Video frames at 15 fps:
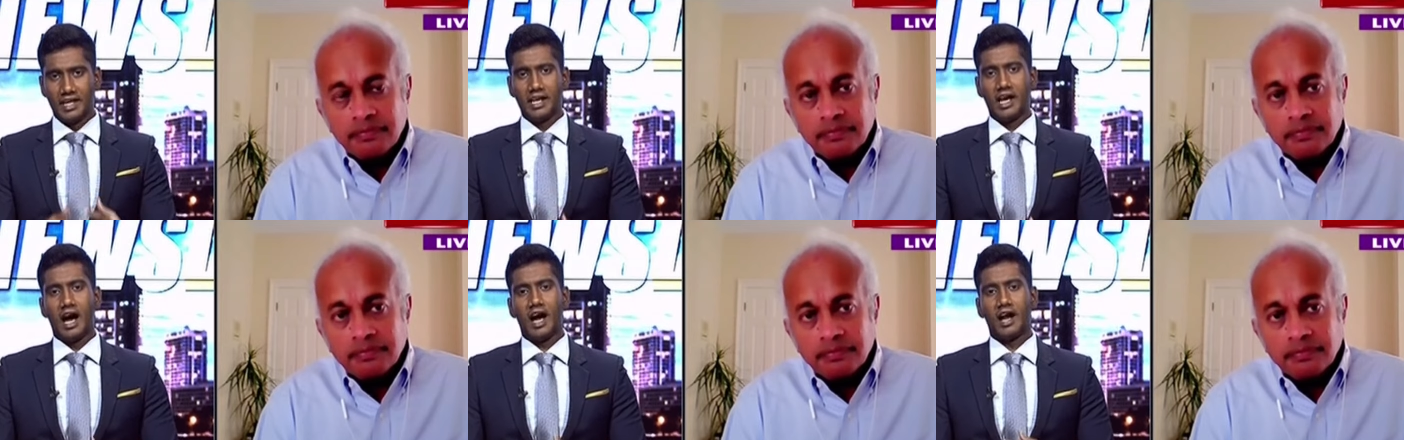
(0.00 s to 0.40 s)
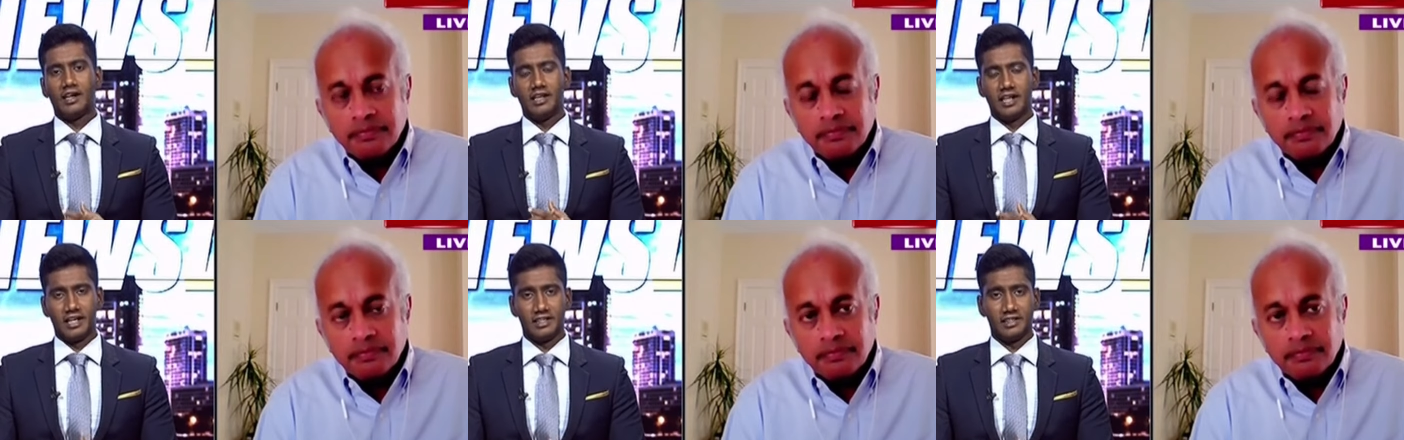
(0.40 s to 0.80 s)
Speaker 1: our debt
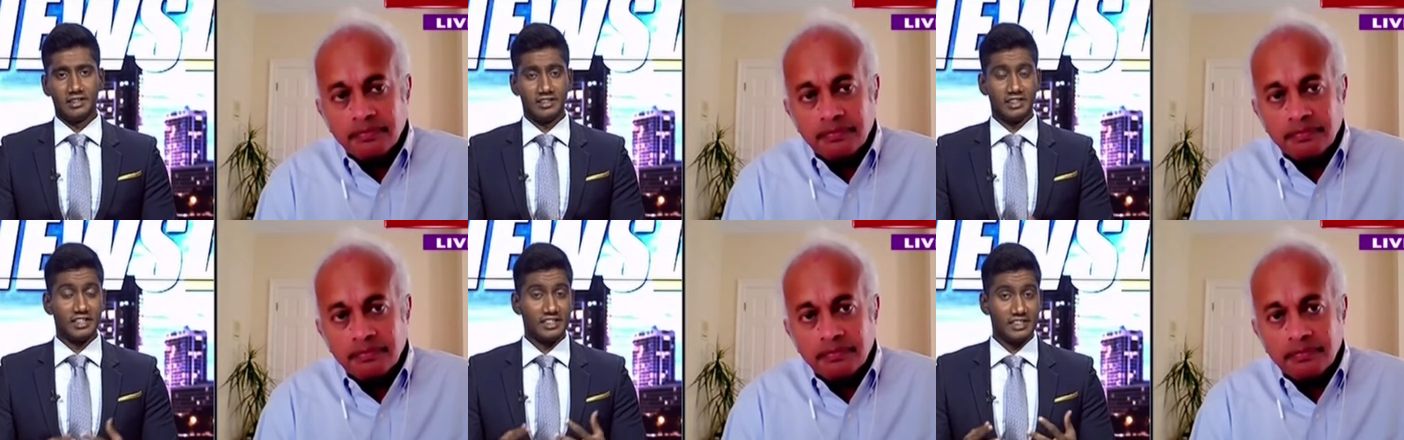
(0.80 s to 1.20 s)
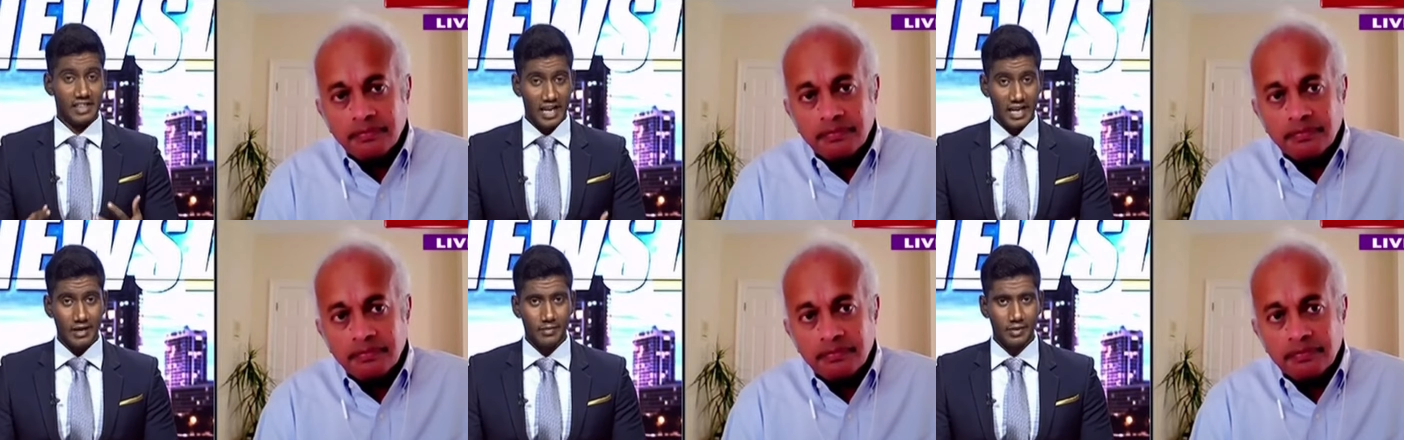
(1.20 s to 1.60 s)

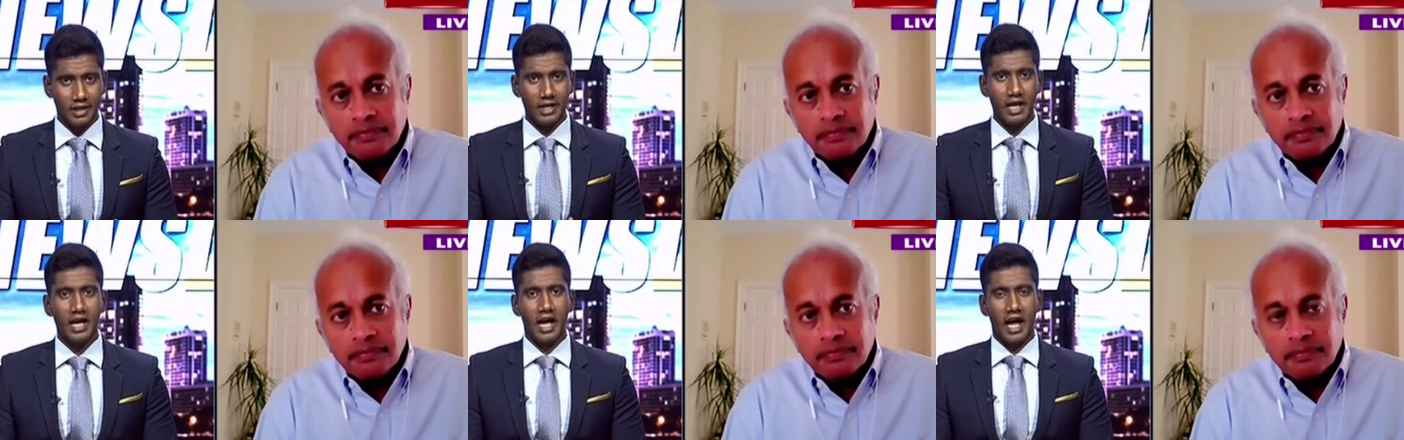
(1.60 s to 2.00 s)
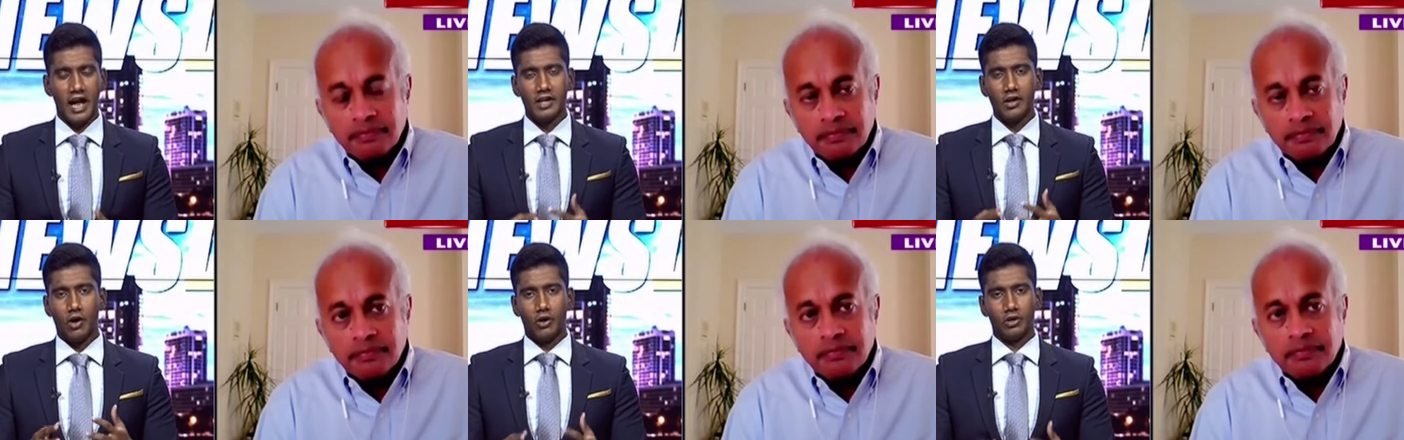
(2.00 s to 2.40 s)
sustainable and
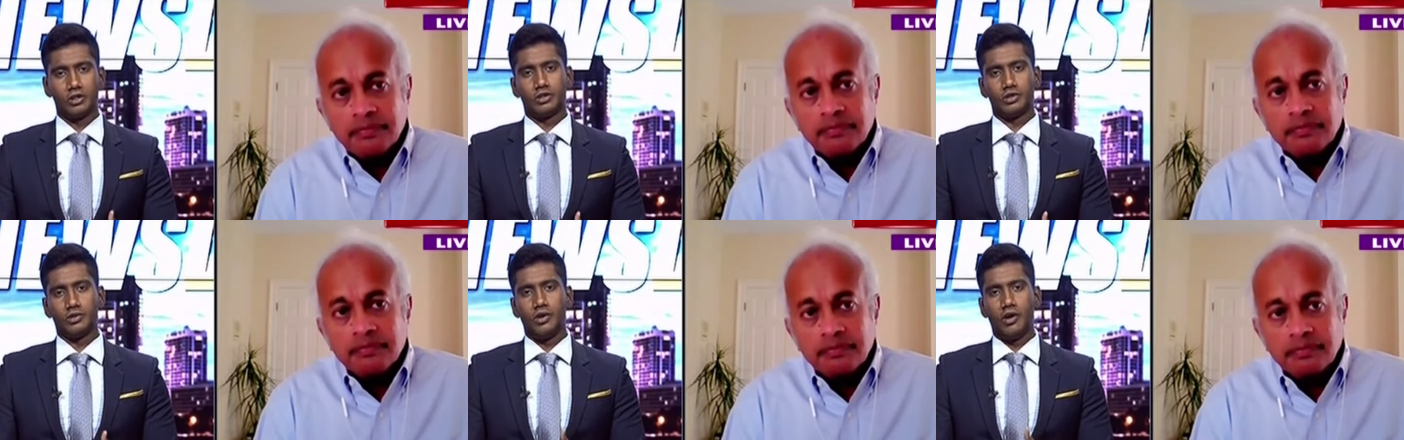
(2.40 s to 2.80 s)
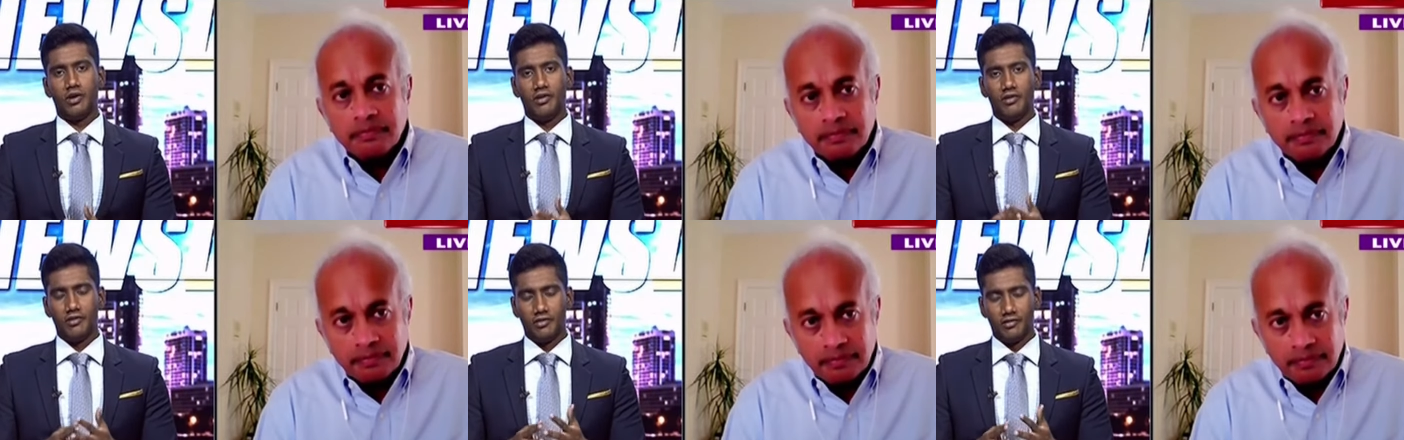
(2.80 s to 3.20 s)
also
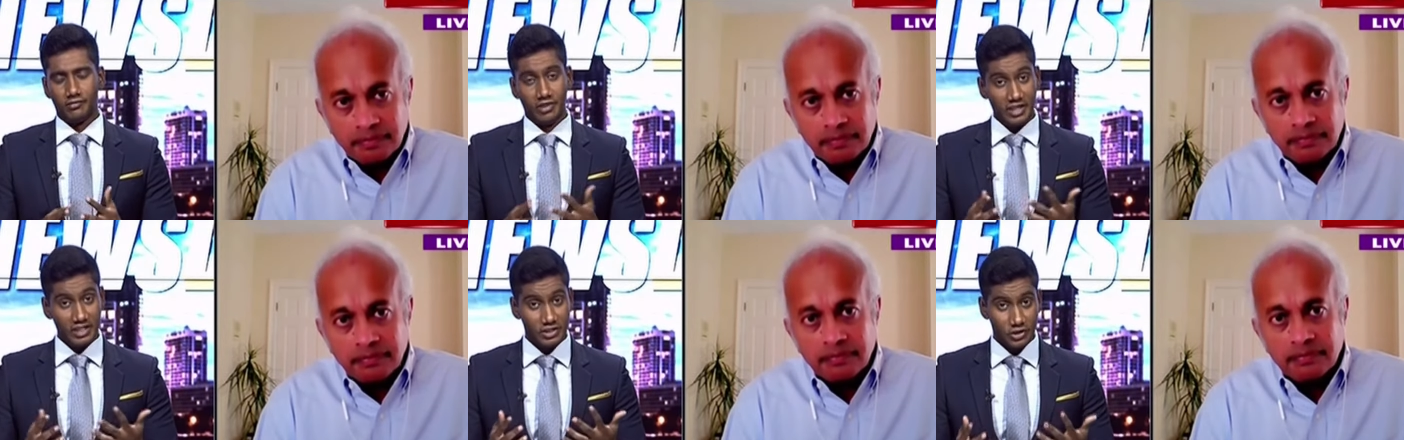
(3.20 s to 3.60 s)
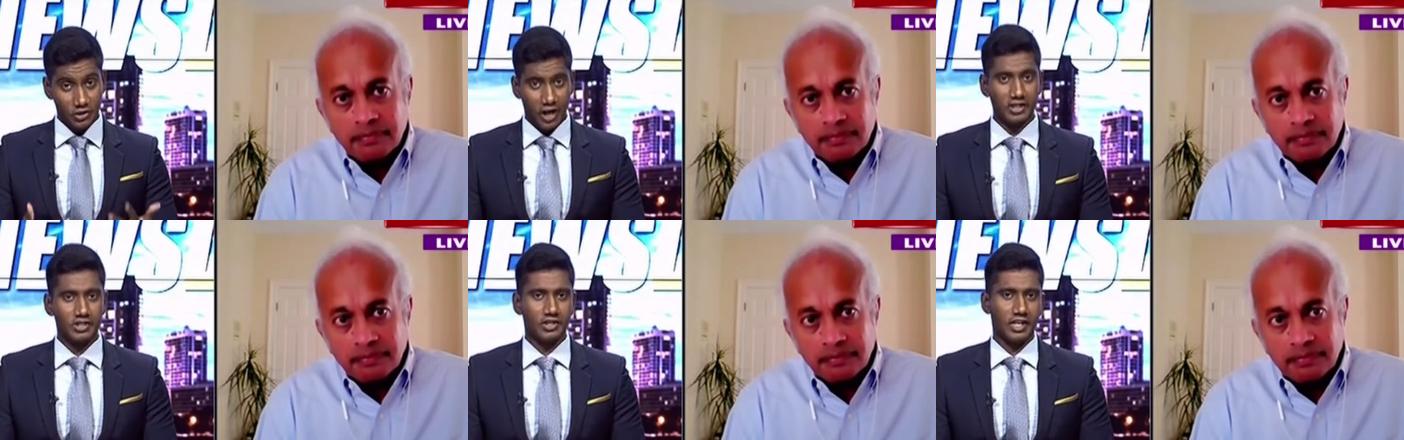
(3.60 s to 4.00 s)

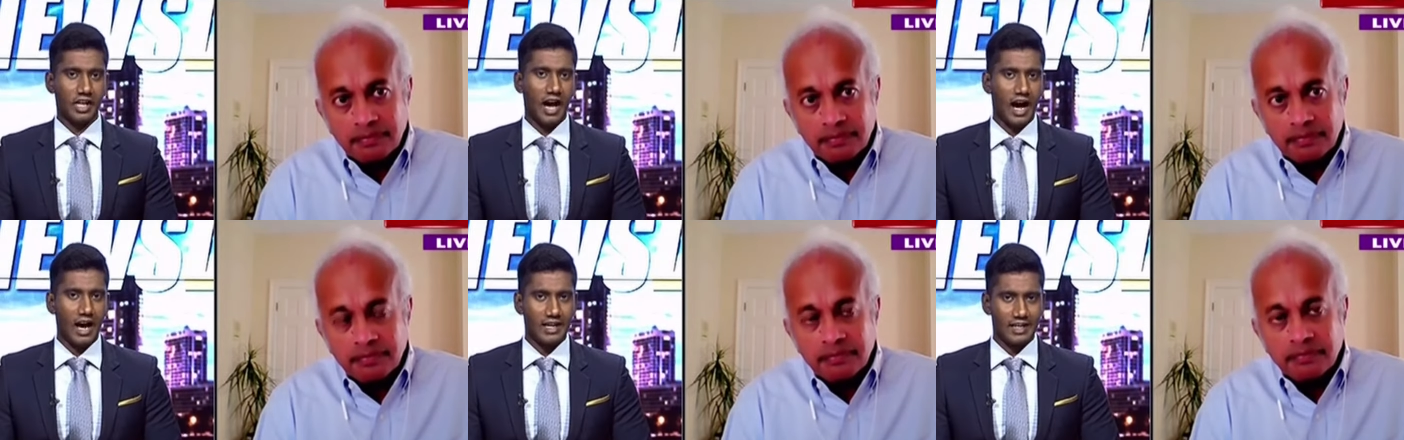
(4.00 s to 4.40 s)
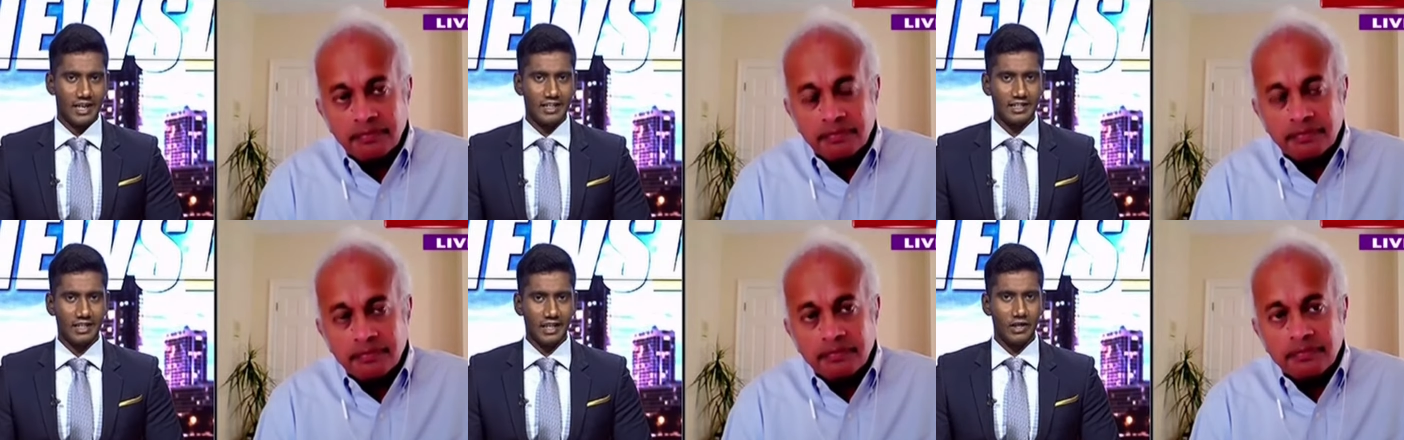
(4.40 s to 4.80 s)
restructuring our debt
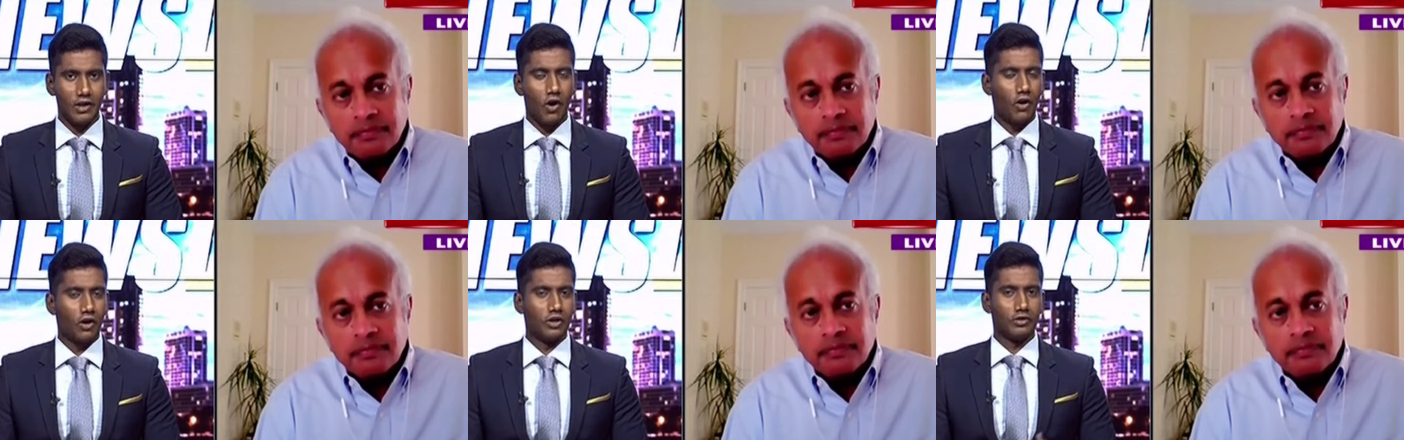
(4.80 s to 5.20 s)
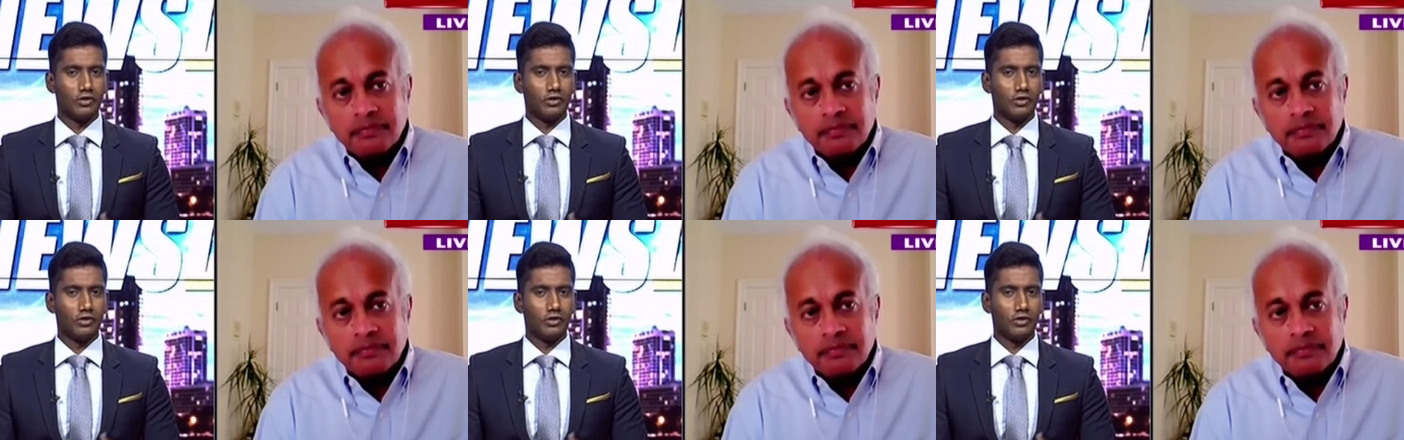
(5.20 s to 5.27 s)
in order to